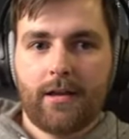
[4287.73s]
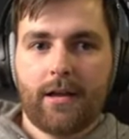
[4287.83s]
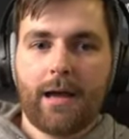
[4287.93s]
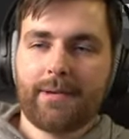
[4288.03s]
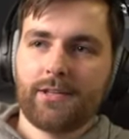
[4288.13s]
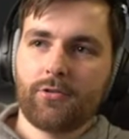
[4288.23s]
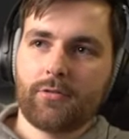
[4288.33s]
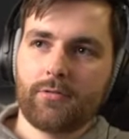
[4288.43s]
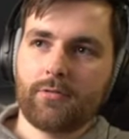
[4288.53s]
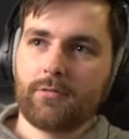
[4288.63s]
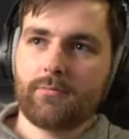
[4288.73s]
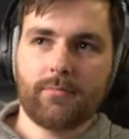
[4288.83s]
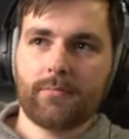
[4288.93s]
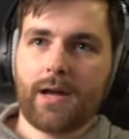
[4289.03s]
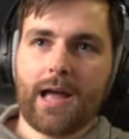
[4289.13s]
I mean, you,
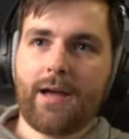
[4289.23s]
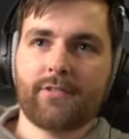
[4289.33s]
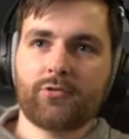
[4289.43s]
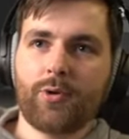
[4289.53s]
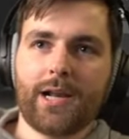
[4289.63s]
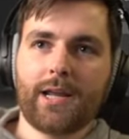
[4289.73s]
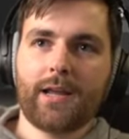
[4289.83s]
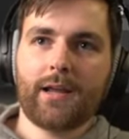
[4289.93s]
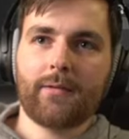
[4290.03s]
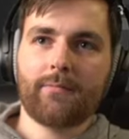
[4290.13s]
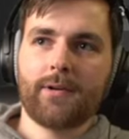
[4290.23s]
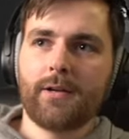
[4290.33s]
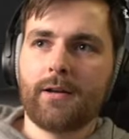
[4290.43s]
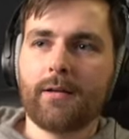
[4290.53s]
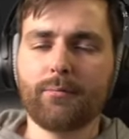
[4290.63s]
I haven't really
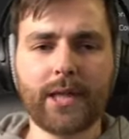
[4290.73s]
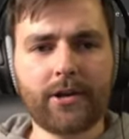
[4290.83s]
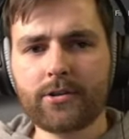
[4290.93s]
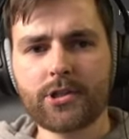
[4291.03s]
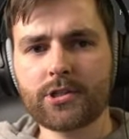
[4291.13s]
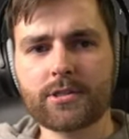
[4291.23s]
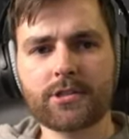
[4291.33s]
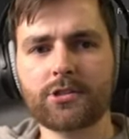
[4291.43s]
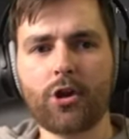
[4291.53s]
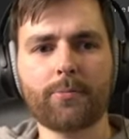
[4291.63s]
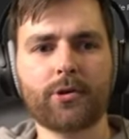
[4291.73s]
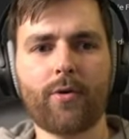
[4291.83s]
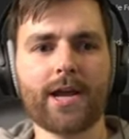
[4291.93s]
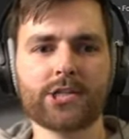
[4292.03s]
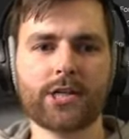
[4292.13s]
Blender just stopped
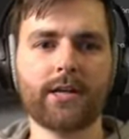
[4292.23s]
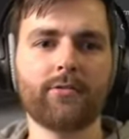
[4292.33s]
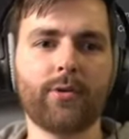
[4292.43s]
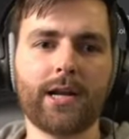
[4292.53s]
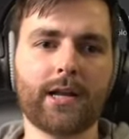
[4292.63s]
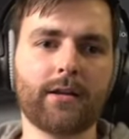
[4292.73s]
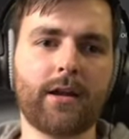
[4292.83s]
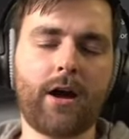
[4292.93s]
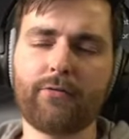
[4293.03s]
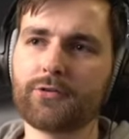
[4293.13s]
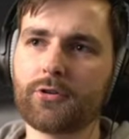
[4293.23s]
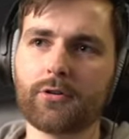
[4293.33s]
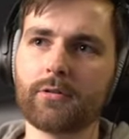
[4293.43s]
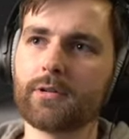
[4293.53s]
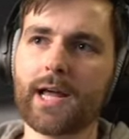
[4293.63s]
crashing really
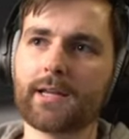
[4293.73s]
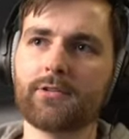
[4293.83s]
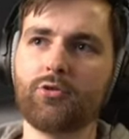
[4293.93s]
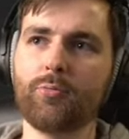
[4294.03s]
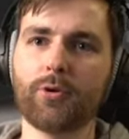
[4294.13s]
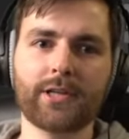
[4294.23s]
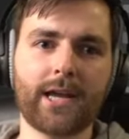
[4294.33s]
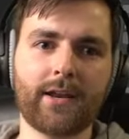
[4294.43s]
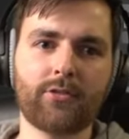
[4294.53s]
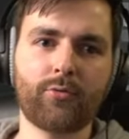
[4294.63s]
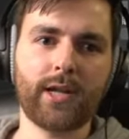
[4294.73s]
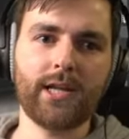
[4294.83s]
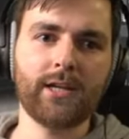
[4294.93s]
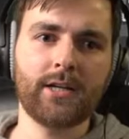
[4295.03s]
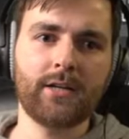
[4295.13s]
after like 2.83.
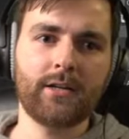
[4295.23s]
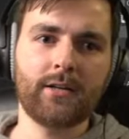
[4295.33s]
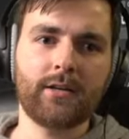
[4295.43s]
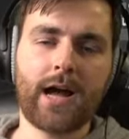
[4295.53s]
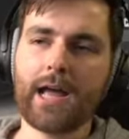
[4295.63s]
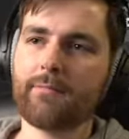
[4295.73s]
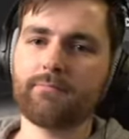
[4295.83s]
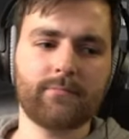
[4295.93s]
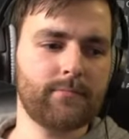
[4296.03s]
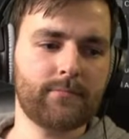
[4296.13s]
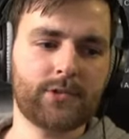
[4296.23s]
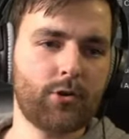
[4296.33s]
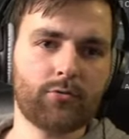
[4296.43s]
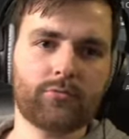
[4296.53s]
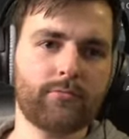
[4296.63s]
I
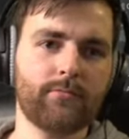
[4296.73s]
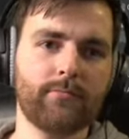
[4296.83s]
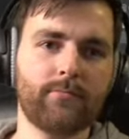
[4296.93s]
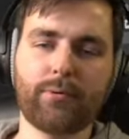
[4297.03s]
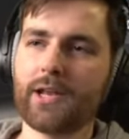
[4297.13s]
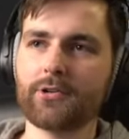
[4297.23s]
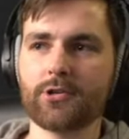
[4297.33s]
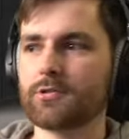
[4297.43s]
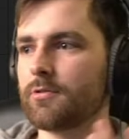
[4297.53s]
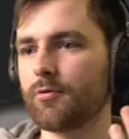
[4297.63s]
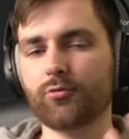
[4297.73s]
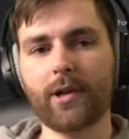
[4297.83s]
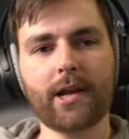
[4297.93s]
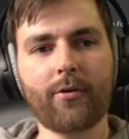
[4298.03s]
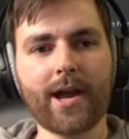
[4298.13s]
don't Blender just don't
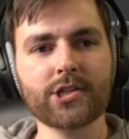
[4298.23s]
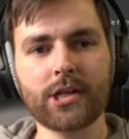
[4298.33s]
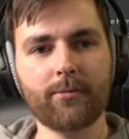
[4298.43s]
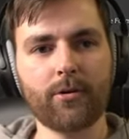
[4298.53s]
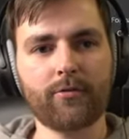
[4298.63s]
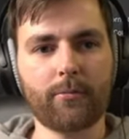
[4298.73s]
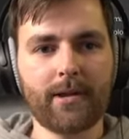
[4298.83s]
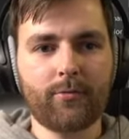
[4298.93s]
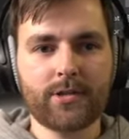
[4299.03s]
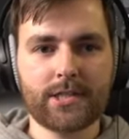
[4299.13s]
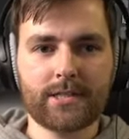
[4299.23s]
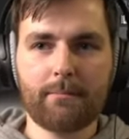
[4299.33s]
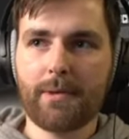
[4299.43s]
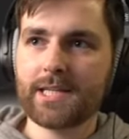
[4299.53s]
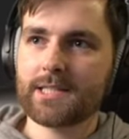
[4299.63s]
really crash anymore for me, which is
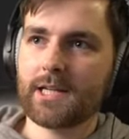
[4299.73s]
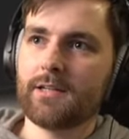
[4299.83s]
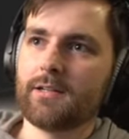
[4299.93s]
amazing.